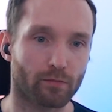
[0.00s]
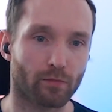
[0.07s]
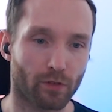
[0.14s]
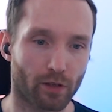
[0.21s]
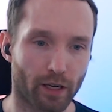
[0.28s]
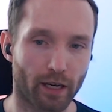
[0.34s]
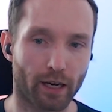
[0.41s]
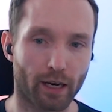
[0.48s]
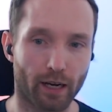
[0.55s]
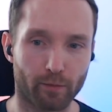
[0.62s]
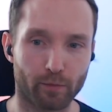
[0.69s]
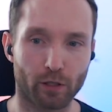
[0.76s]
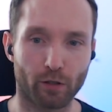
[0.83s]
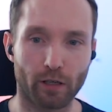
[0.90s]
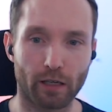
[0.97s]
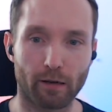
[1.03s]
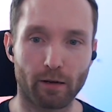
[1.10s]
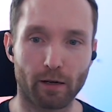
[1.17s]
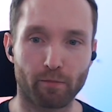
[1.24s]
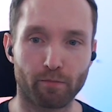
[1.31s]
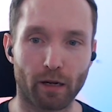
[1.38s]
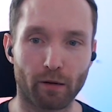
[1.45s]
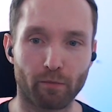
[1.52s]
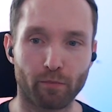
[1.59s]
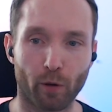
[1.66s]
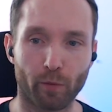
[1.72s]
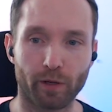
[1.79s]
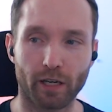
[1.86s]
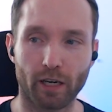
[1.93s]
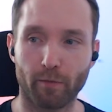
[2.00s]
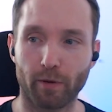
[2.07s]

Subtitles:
Yeah, absolutely. I'm probably going to